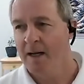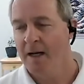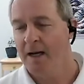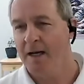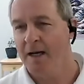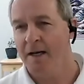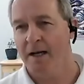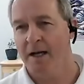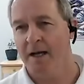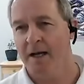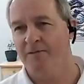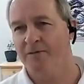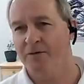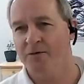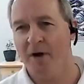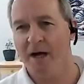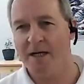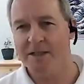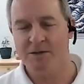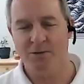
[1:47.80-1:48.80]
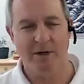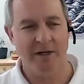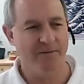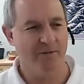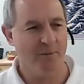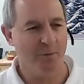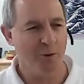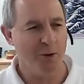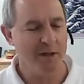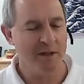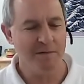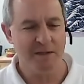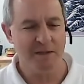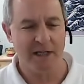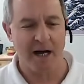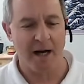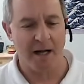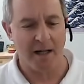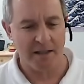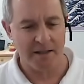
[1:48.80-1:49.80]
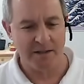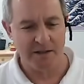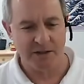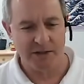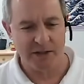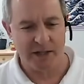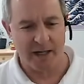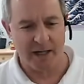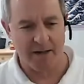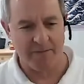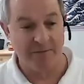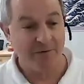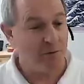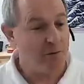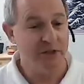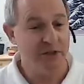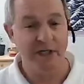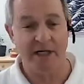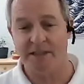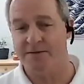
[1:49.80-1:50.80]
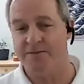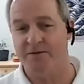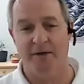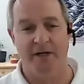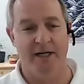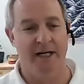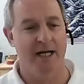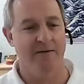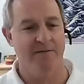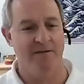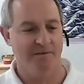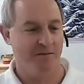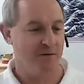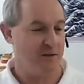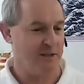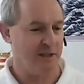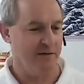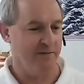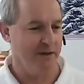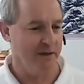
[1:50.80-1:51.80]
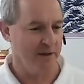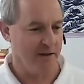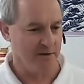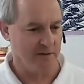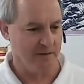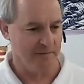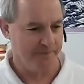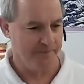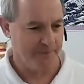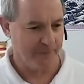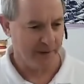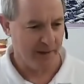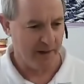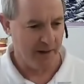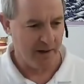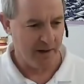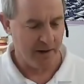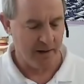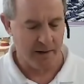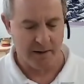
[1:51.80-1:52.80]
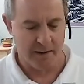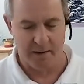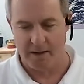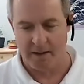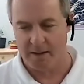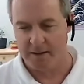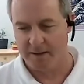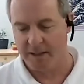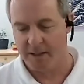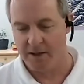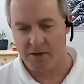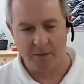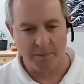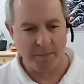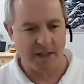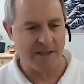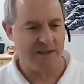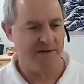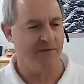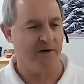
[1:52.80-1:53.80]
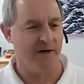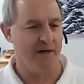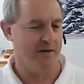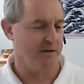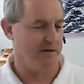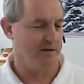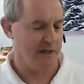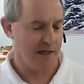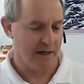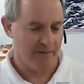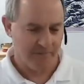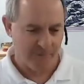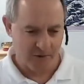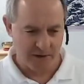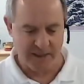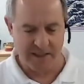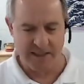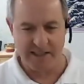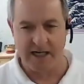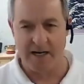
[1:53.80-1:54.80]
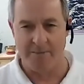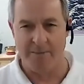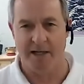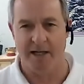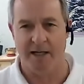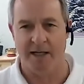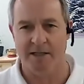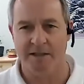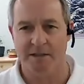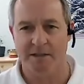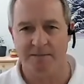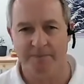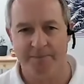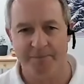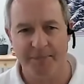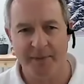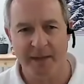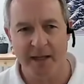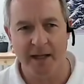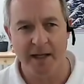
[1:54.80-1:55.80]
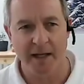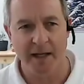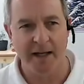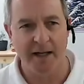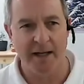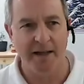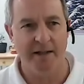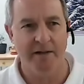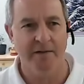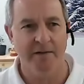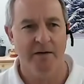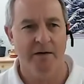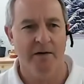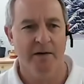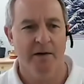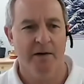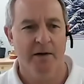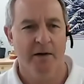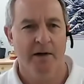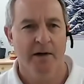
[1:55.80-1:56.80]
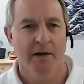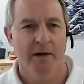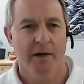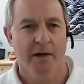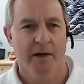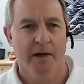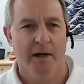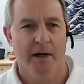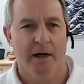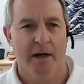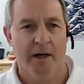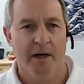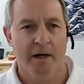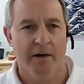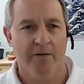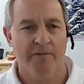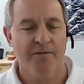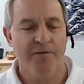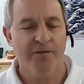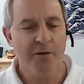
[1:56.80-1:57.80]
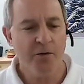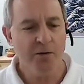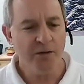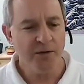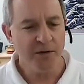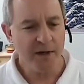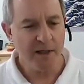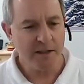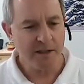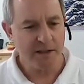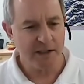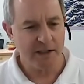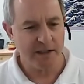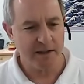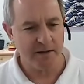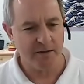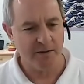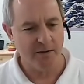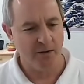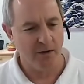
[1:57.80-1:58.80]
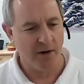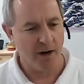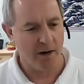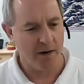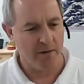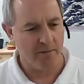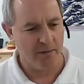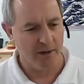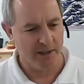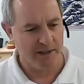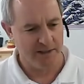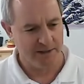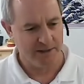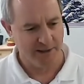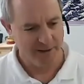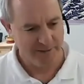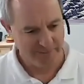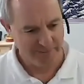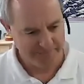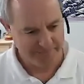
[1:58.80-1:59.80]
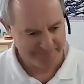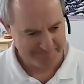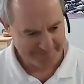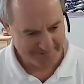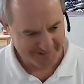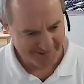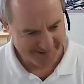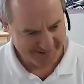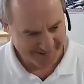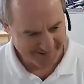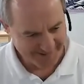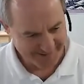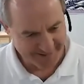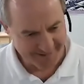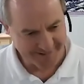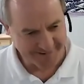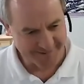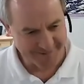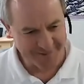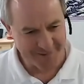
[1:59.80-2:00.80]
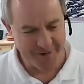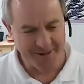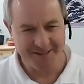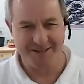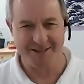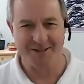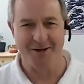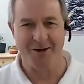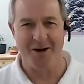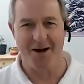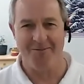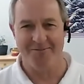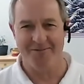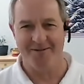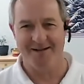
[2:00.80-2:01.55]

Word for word: Uh, after graduating from Williams College, I flew jets for the Navy for seven years, uh, uh, carrier-based fighters, F fourteen Tomcats. And uh, few things get your heart racing than uh, launching off